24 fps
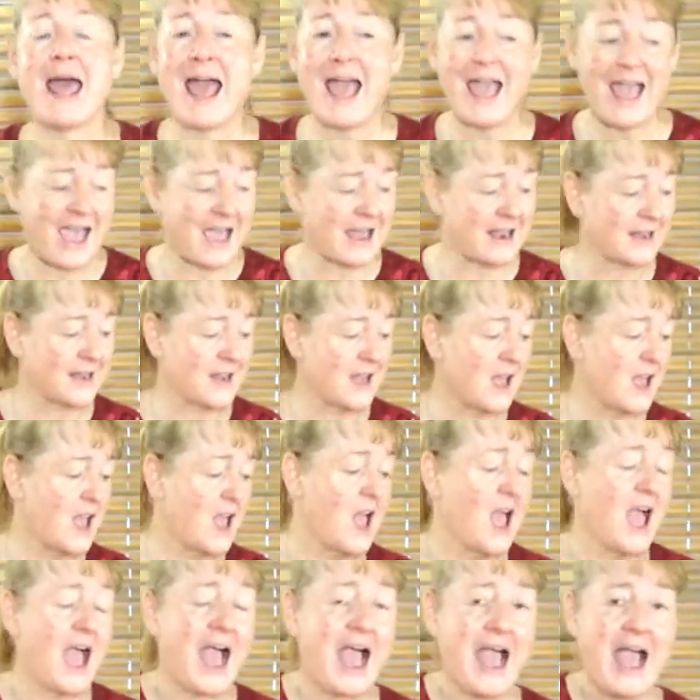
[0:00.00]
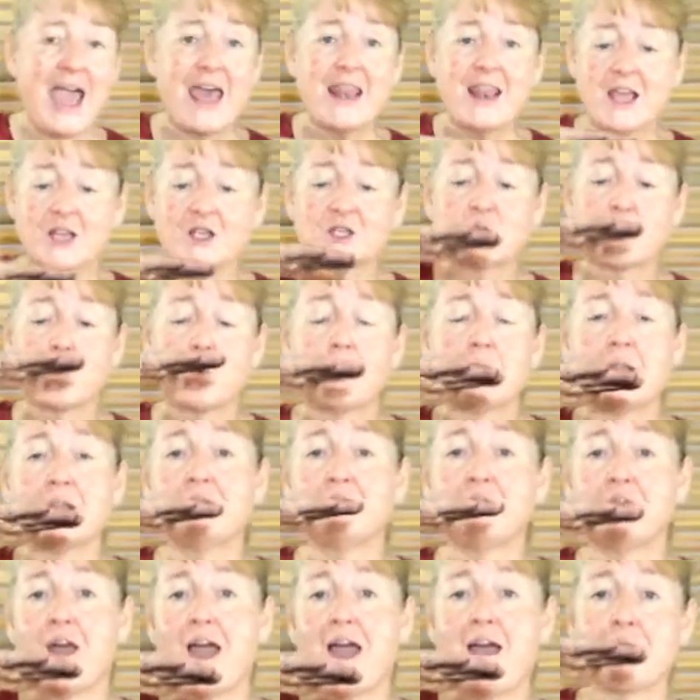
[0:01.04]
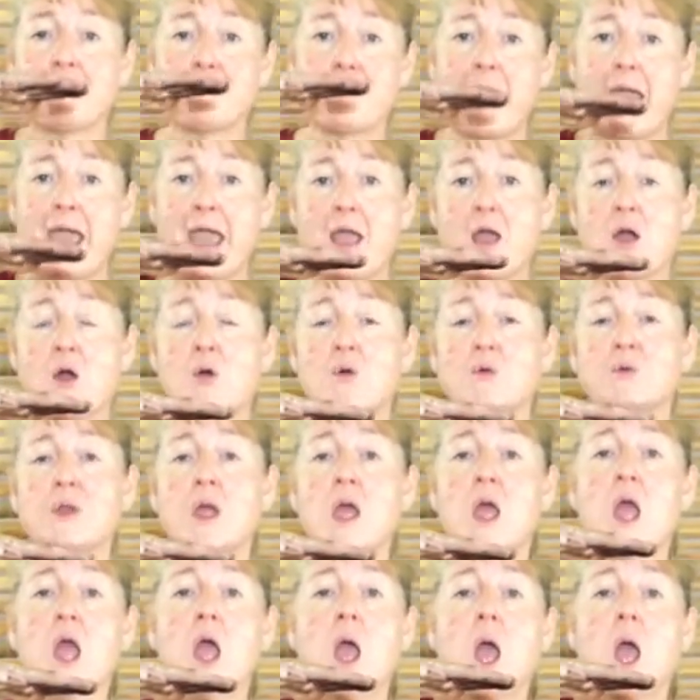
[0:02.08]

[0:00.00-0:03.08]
I had, I had a 25 pound